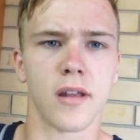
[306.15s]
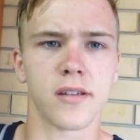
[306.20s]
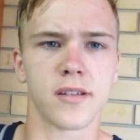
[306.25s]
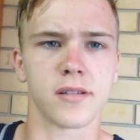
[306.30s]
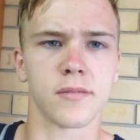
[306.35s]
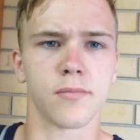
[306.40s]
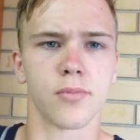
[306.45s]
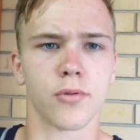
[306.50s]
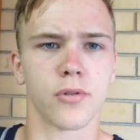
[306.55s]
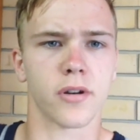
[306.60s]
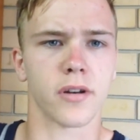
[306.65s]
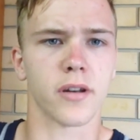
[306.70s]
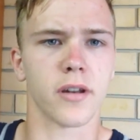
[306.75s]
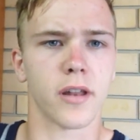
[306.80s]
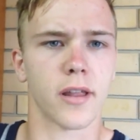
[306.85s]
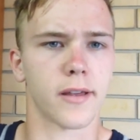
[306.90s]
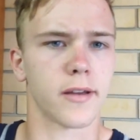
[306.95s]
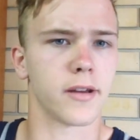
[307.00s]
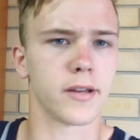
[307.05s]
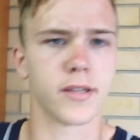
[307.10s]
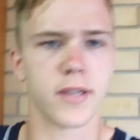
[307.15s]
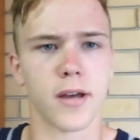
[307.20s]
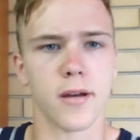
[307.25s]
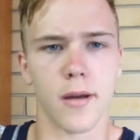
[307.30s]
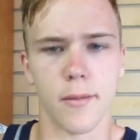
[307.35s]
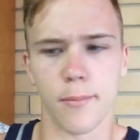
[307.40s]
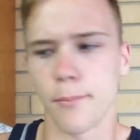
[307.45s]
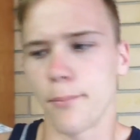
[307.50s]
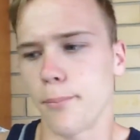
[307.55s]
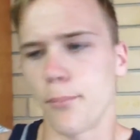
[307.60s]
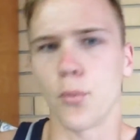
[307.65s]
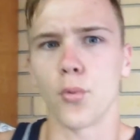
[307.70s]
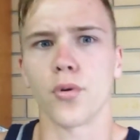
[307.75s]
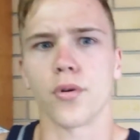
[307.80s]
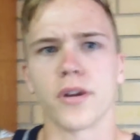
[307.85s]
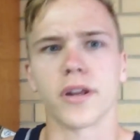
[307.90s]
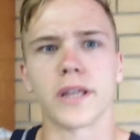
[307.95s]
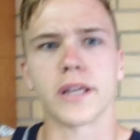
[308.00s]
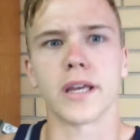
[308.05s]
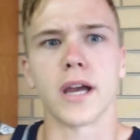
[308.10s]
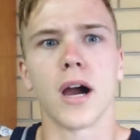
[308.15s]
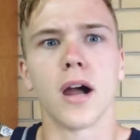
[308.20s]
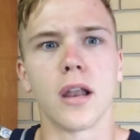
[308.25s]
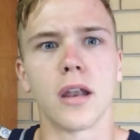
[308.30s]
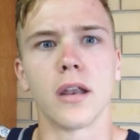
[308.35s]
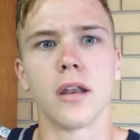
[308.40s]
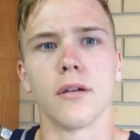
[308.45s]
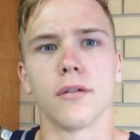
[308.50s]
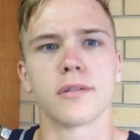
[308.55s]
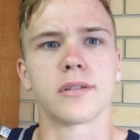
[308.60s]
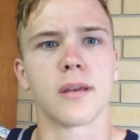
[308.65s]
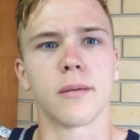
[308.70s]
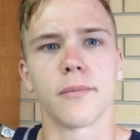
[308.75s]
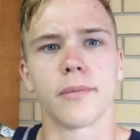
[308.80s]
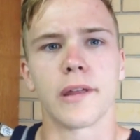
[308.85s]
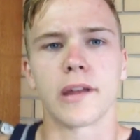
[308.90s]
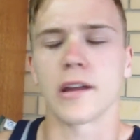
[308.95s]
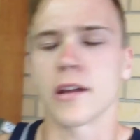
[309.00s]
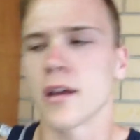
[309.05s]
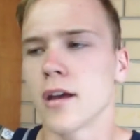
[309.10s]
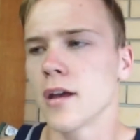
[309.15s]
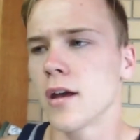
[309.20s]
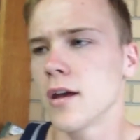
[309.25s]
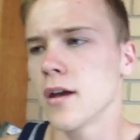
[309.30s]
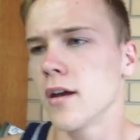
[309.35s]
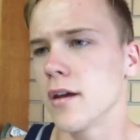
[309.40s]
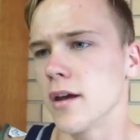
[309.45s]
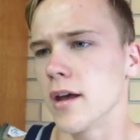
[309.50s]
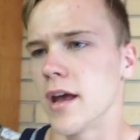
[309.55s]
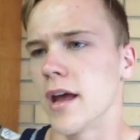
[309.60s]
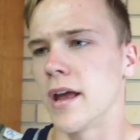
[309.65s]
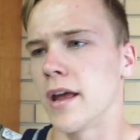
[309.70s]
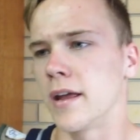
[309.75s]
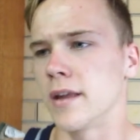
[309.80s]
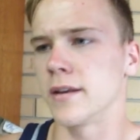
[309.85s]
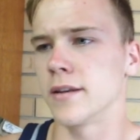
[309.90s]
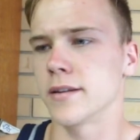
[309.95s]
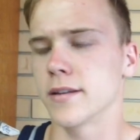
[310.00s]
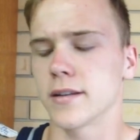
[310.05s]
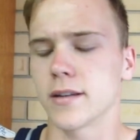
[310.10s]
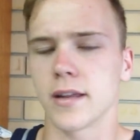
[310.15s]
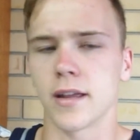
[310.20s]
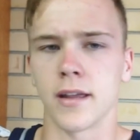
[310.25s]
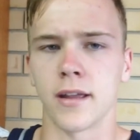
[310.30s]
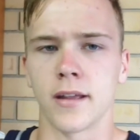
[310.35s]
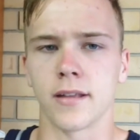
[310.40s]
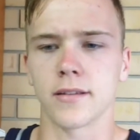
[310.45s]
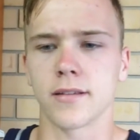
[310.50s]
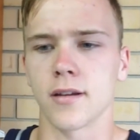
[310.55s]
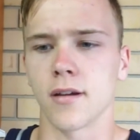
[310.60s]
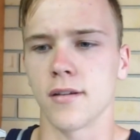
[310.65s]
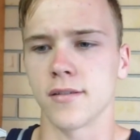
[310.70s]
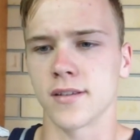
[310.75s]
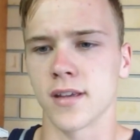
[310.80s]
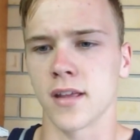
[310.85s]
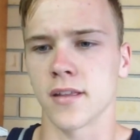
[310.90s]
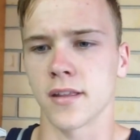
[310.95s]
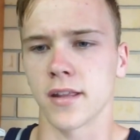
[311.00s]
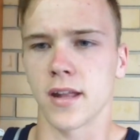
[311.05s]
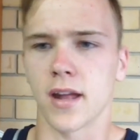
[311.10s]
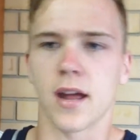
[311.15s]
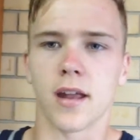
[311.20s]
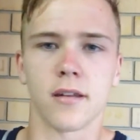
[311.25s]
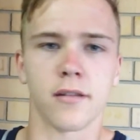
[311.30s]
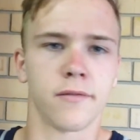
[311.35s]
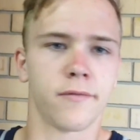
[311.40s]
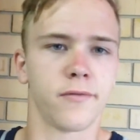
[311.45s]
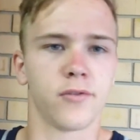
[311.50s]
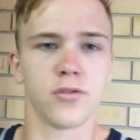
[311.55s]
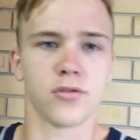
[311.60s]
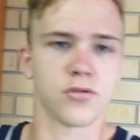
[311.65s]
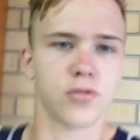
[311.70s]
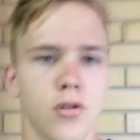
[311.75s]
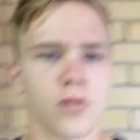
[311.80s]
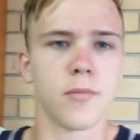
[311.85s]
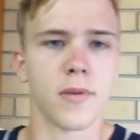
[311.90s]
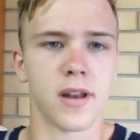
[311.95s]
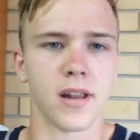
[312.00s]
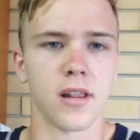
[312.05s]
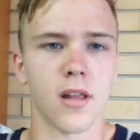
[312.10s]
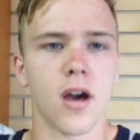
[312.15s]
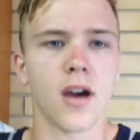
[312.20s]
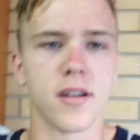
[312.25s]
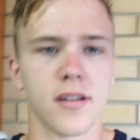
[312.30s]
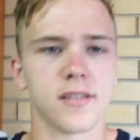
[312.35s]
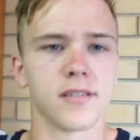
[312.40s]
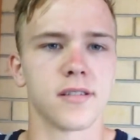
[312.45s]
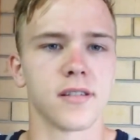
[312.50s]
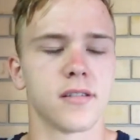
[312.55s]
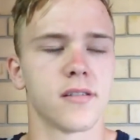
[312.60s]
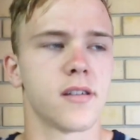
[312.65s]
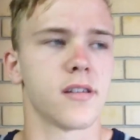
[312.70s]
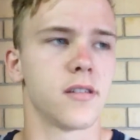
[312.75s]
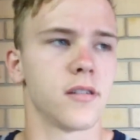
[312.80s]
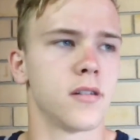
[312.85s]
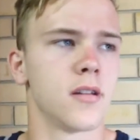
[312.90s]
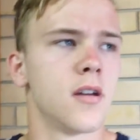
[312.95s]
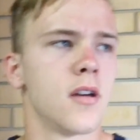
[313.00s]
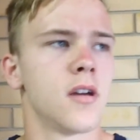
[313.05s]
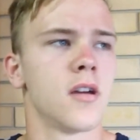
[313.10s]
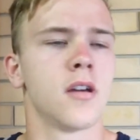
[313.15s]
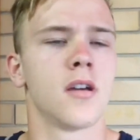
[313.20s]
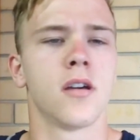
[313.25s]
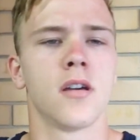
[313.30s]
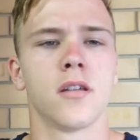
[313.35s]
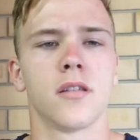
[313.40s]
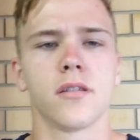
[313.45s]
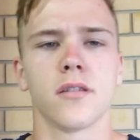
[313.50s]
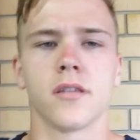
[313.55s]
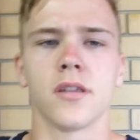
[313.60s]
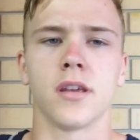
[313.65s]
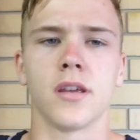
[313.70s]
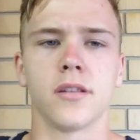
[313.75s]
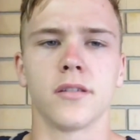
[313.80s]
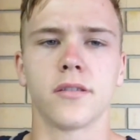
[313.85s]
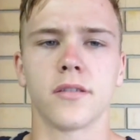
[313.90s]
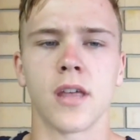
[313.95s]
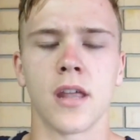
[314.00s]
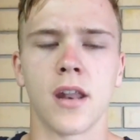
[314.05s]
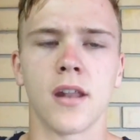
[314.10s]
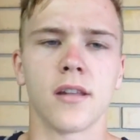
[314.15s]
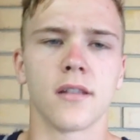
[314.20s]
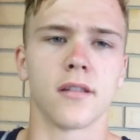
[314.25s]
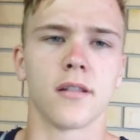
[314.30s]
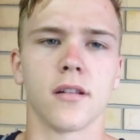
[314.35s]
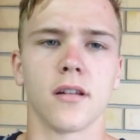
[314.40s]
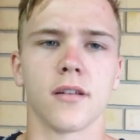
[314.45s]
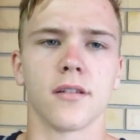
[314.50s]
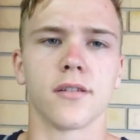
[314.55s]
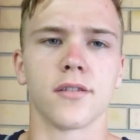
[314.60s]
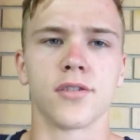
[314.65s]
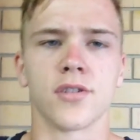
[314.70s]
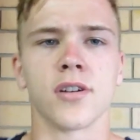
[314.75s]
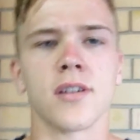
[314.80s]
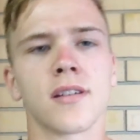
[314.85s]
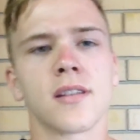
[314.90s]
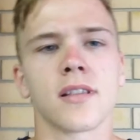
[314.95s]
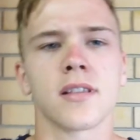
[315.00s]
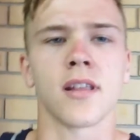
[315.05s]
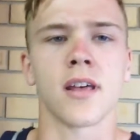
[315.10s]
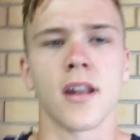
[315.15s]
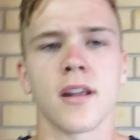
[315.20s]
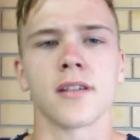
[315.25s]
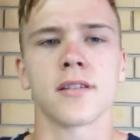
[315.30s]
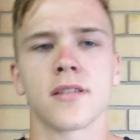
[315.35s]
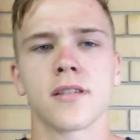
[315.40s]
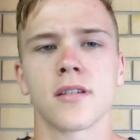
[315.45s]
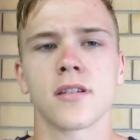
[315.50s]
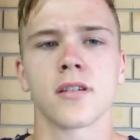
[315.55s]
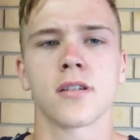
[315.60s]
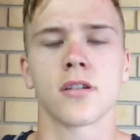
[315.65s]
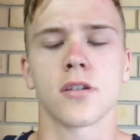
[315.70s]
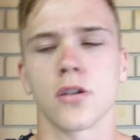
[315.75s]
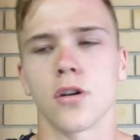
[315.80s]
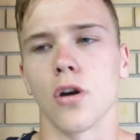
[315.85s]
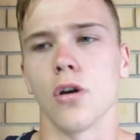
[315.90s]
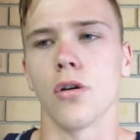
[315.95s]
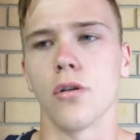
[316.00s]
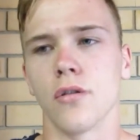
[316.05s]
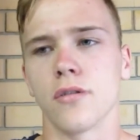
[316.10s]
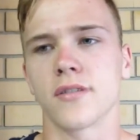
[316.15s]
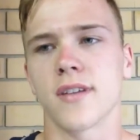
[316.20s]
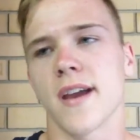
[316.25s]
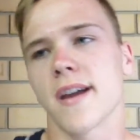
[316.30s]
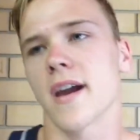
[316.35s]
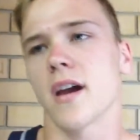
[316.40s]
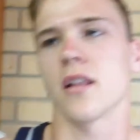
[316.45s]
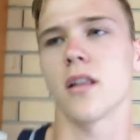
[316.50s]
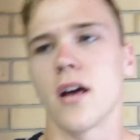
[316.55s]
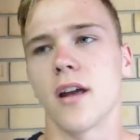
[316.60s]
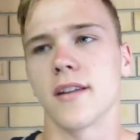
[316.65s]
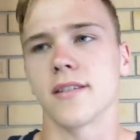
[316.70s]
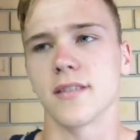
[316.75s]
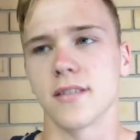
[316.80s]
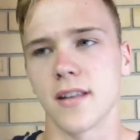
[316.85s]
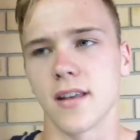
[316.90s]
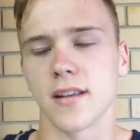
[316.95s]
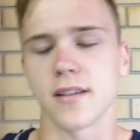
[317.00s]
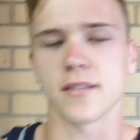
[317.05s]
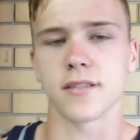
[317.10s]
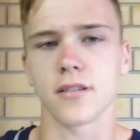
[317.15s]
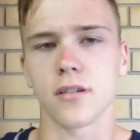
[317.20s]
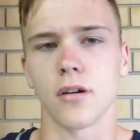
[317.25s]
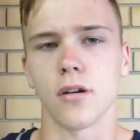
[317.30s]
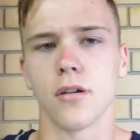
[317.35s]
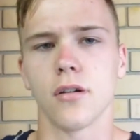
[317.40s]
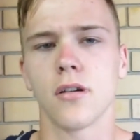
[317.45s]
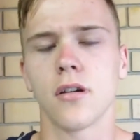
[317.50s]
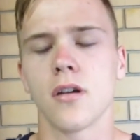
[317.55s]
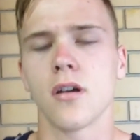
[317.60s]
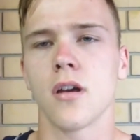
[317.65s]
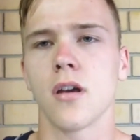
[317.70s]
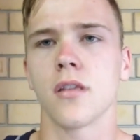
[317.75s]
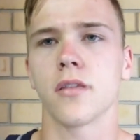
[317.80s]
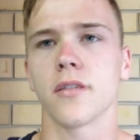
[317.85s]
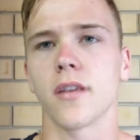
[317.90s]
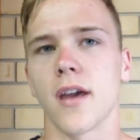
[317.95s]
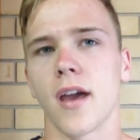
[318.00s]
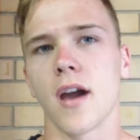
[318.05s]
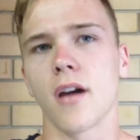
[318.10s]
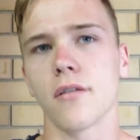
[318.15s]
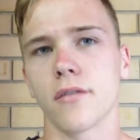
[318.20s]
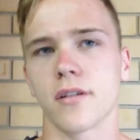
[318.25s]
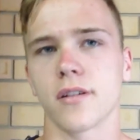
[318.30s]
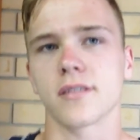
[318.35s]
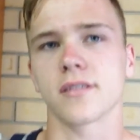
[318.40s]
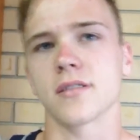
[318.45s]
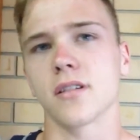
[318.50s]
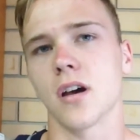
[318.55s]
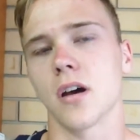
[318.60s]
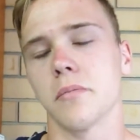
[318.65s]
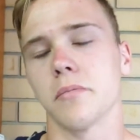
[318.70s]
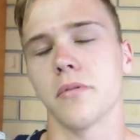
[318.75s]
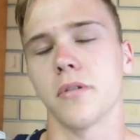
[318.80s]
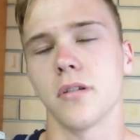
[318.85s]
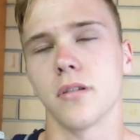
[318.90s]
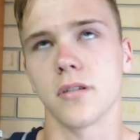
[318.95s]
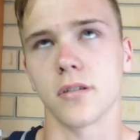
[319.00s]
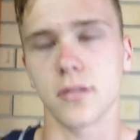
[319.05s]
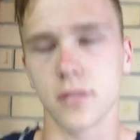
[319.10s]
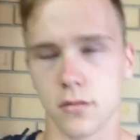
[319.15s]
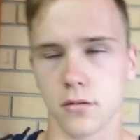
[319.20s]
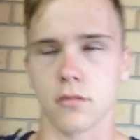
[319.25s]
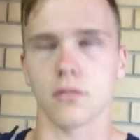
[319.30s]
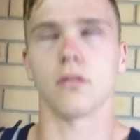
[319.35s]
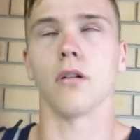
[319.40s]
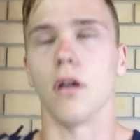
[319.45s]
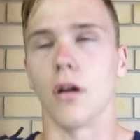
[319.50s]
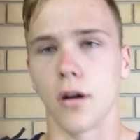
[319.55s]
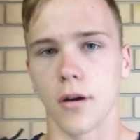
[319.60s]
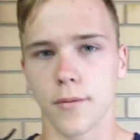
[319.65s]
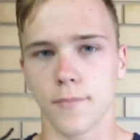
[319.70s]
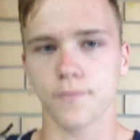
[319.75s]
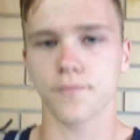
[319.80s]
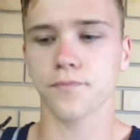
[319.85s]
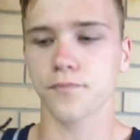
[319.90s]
Has he brought in like bought a gun or something? And it turns out that he had too many lighters, and then they didn't just let us go, take our lighters and let us go. They held us up and just, oh.